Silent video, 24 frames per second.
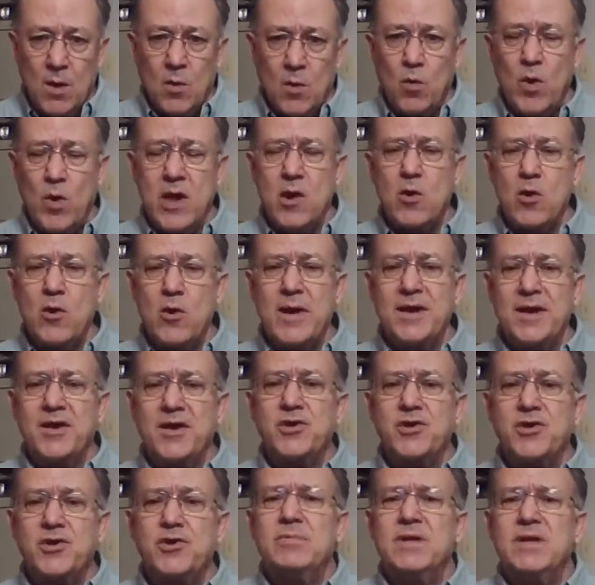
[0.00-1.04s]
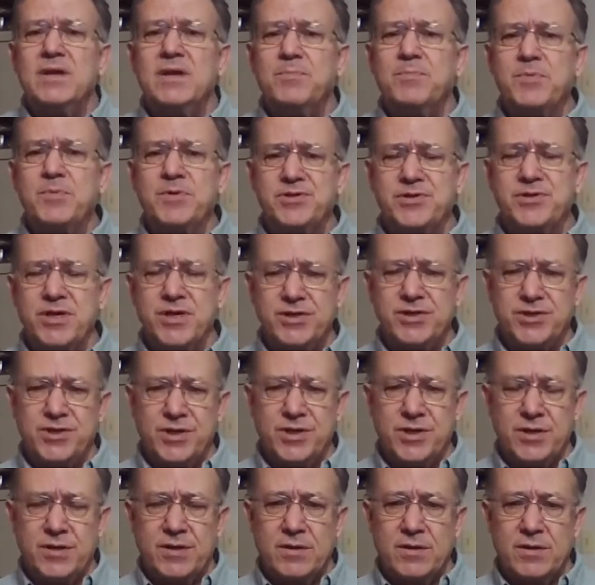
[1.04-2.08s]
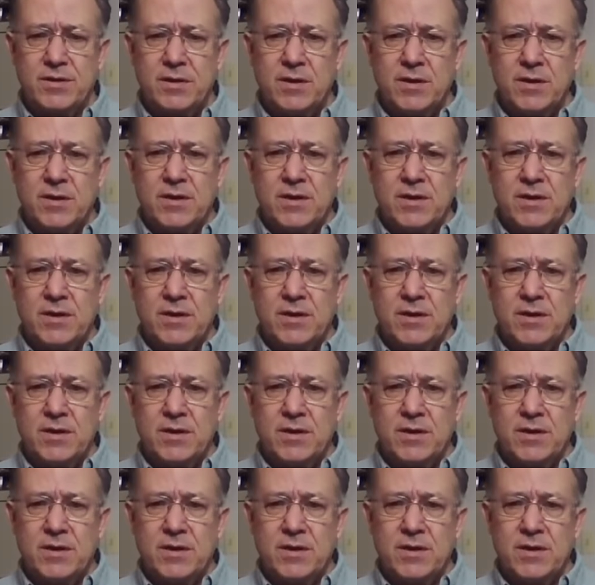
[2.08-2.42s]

we are in a unique position